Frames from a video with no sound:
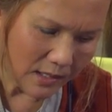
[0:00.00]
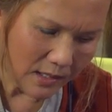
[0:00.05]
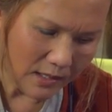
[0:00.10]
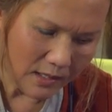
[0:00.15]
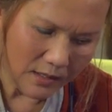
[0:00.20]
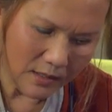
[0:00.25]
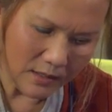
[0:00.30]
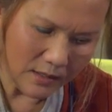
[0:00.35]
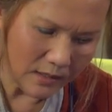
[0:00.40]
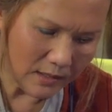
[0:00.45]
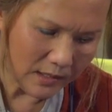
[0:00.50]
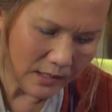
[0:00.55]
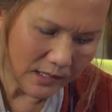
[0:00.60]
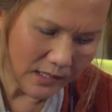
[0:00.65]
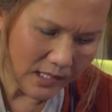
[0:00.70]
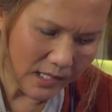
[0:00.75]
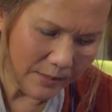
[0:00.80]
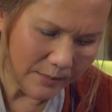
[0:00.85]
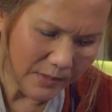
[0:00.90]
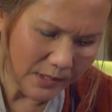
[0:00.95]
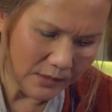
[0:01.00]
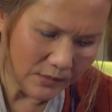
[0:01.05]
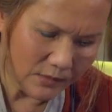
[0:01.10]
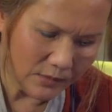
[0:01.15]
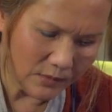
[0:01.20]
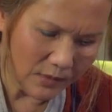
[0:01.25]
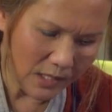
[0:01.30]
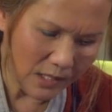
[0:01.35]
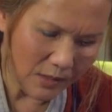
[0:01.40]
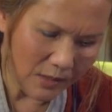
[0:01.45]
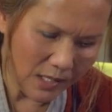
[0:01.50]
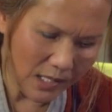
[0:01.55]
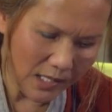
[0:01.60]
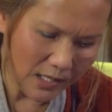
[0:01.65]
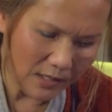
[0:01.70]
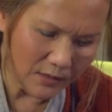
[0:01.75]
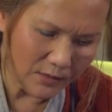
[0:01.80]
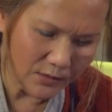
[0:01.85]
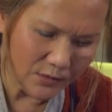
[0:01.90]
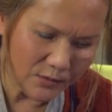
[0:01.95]
in coming to our
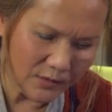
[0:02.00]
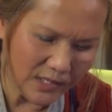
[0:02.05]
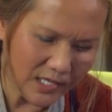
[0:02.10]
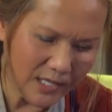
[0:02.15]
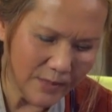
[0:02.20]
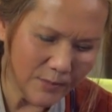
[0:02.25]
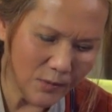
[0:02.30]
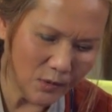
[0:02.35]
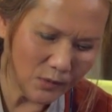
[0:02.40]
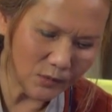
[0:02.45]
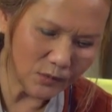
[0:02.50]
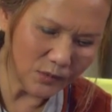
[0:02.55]
house you came all